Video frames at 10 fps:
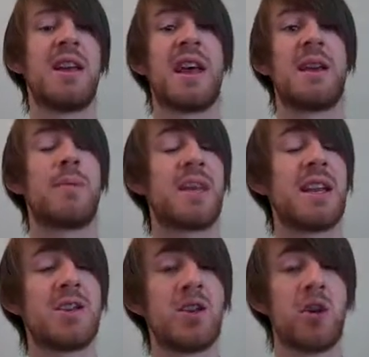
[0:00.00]
that
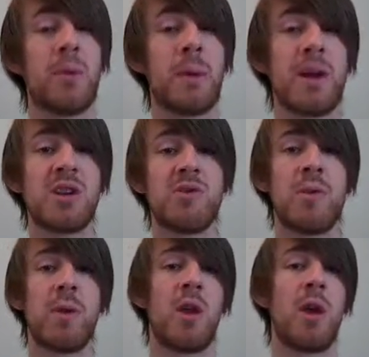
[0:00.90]
potentially could be
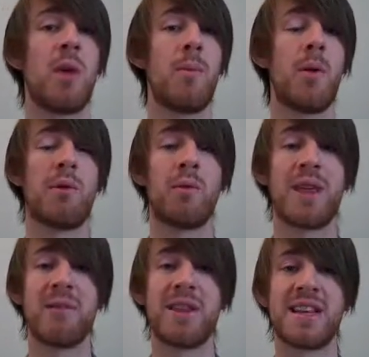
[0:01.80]
measurable, but
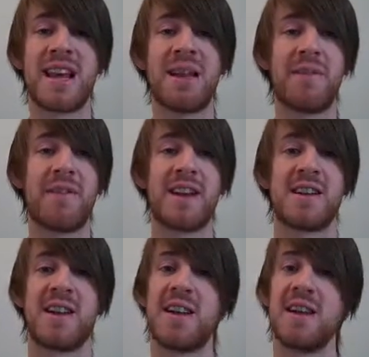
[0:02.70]
without the time
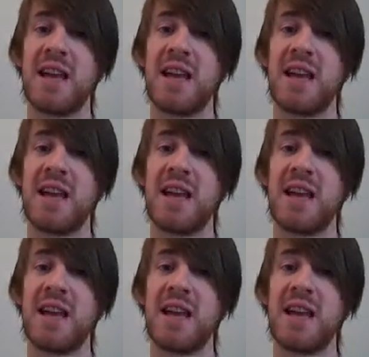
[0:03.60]
factor,